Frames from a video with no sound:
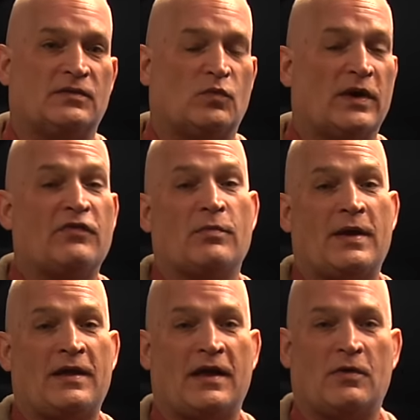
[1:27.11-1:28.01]
whatever
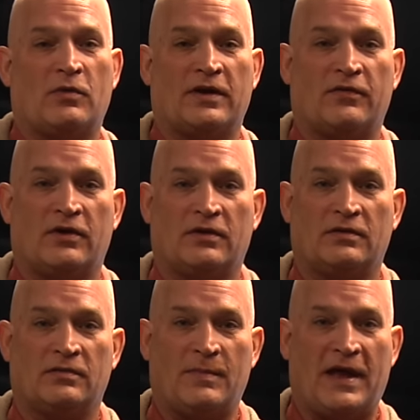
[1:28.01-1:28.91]
may, whatever
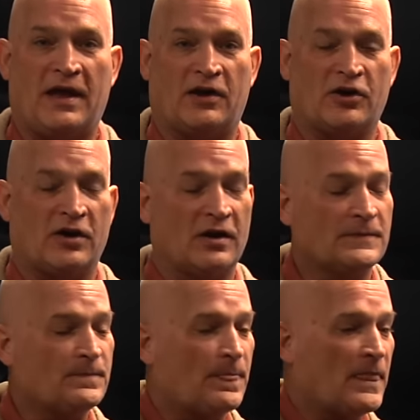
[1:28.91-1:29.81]
may occur.
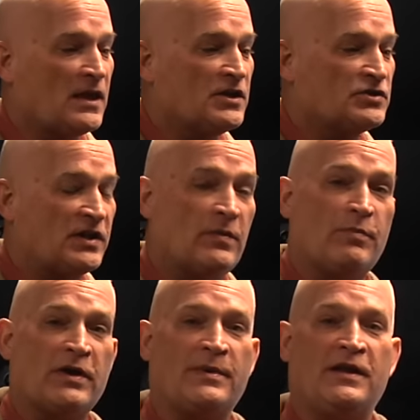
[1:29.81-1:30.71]
So then we
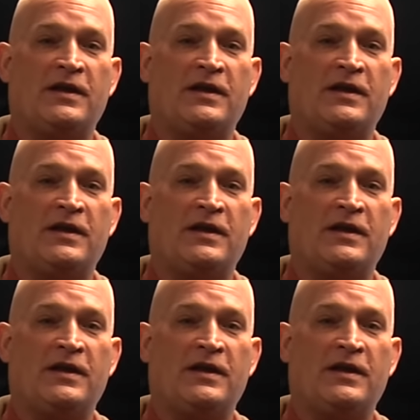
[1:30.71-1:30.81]
bring them in